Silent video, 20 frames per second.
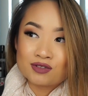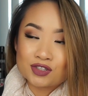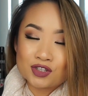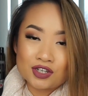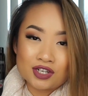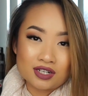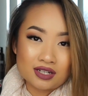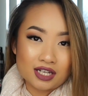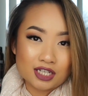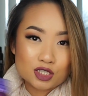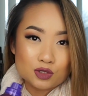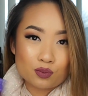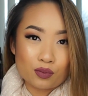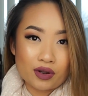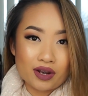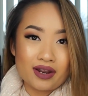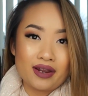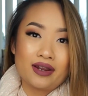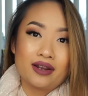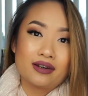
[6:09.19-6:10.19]
so you can like
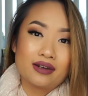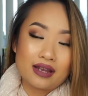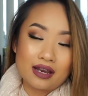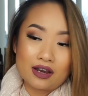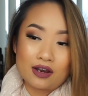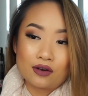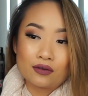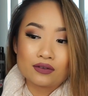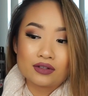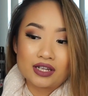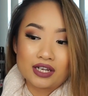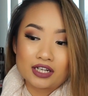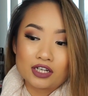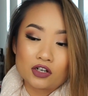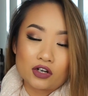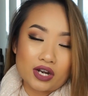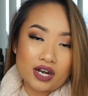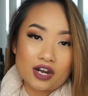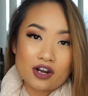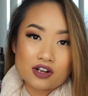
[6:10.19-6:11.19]
spray down like
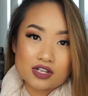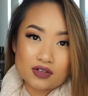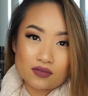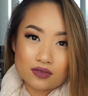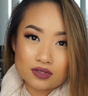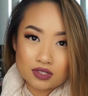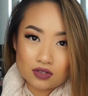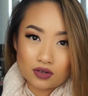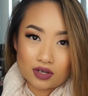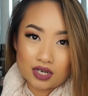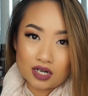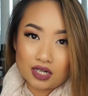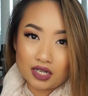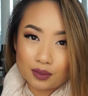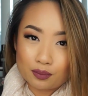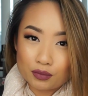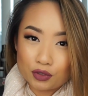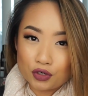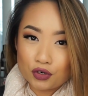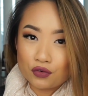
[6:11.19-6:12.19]
your hair and stuff and still kind of
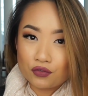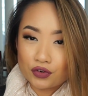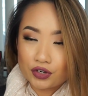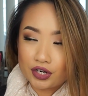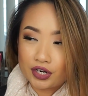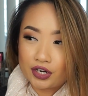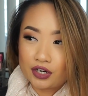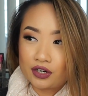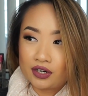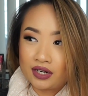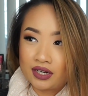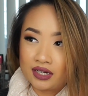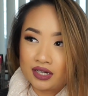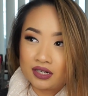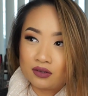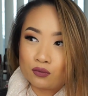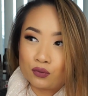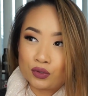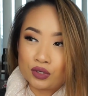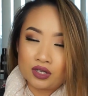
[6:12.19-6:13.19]
like maneuver your hair and
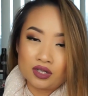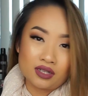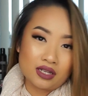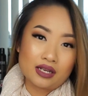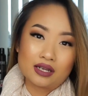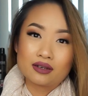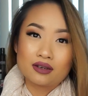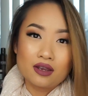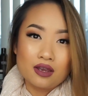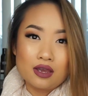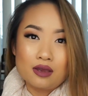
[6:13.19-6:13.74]
it wouldn't like